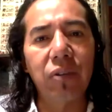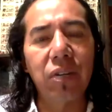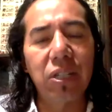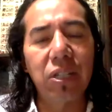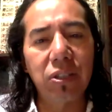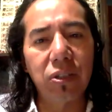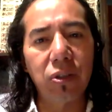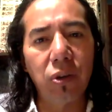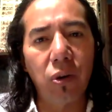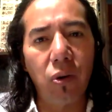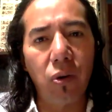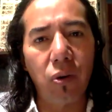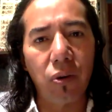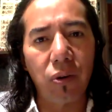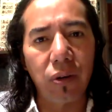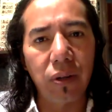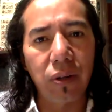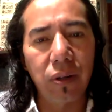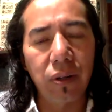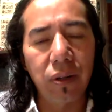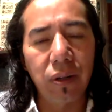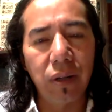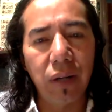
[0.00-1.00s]
restore
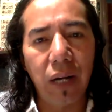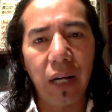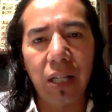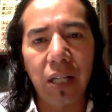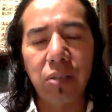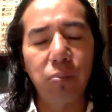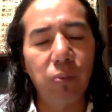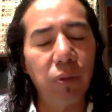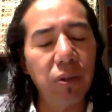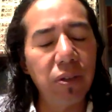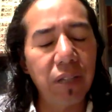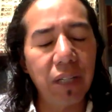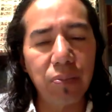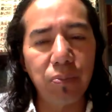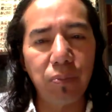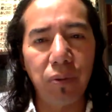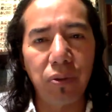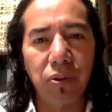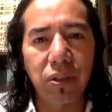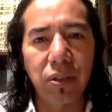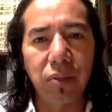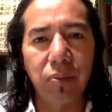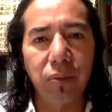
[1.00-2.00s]
as much as
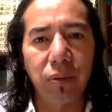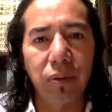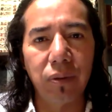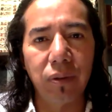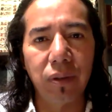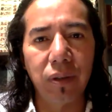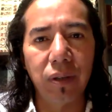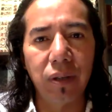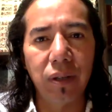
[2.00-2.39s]
possible